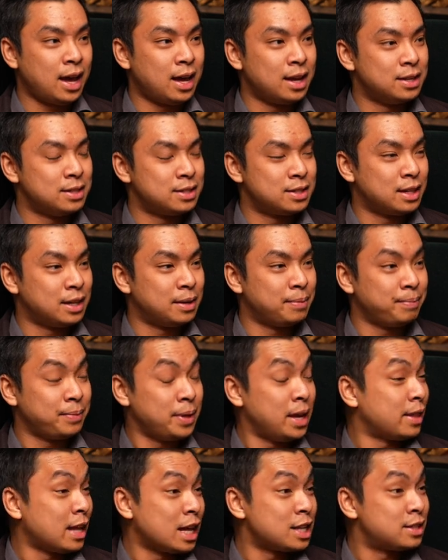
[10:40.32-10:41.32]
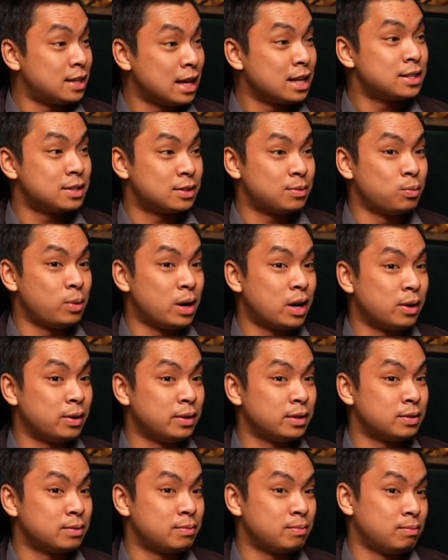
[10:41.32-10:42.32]
And um, yeah, that's that's
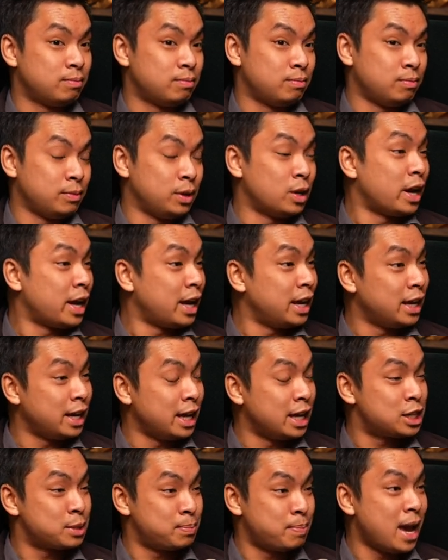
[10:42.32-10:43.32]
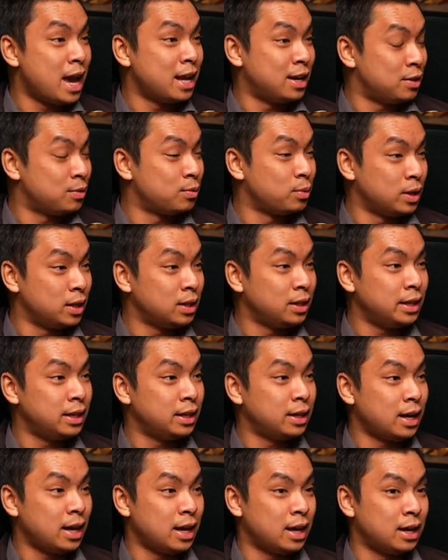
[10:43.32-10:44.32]
where it, you know he expanded
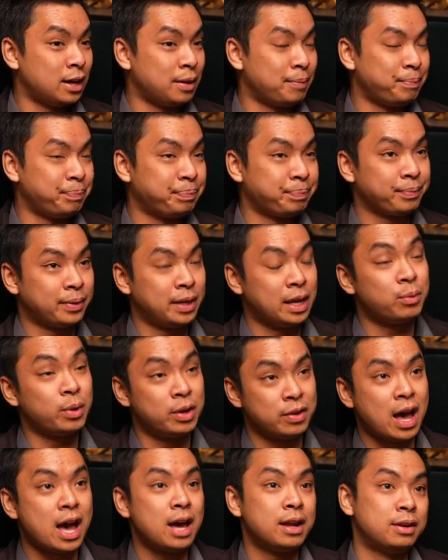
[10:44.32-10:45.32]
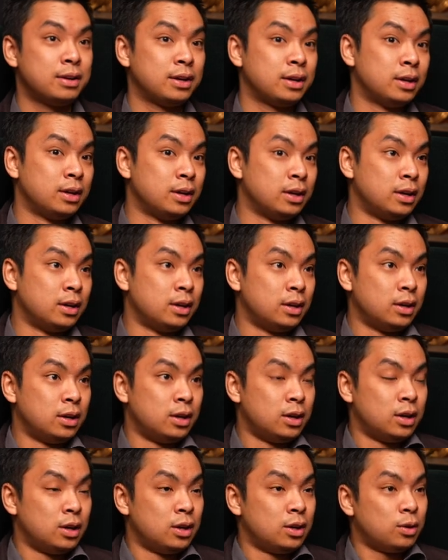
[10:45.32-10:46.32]
really. Um, yeah, we had
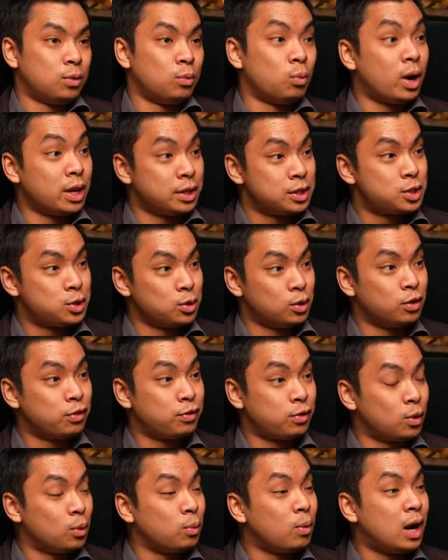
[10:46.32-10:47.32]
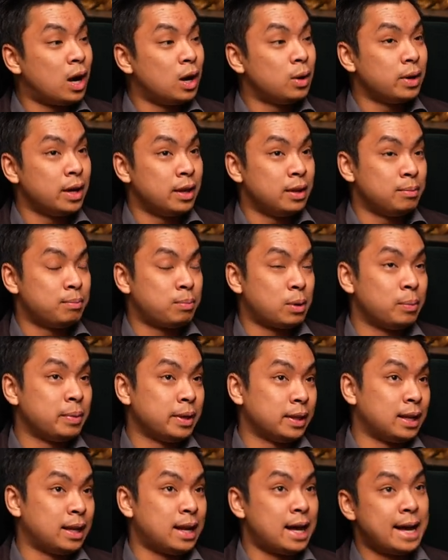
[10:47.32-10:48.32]
one store for a while, and
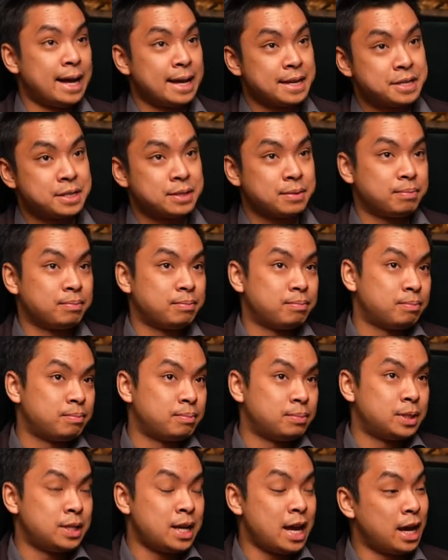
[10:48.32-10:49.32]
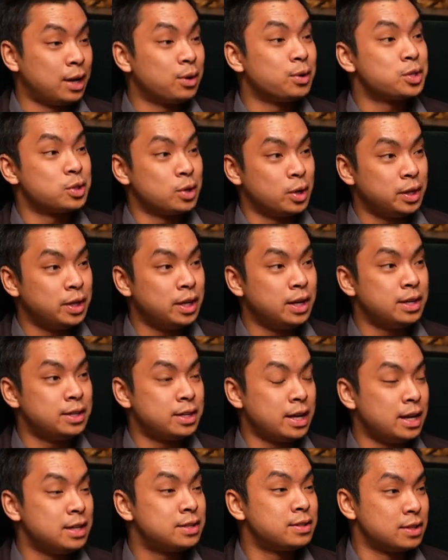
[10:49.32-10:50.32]
probably in the last ten or so
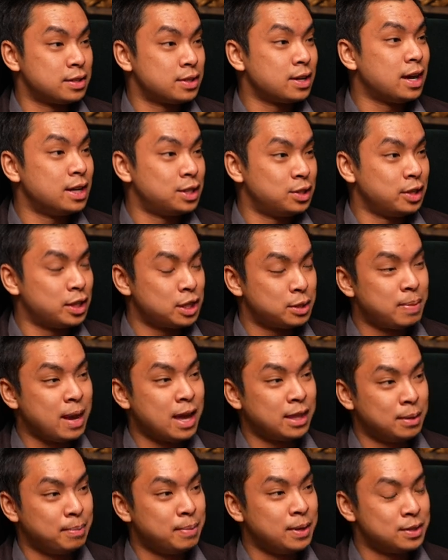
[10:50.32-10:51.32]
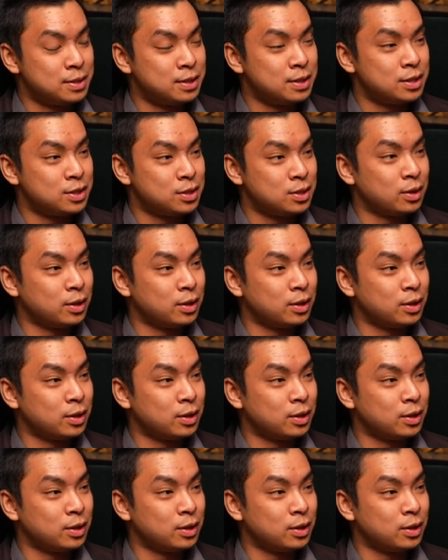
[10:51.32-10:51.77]
years, he's decided to expand the business.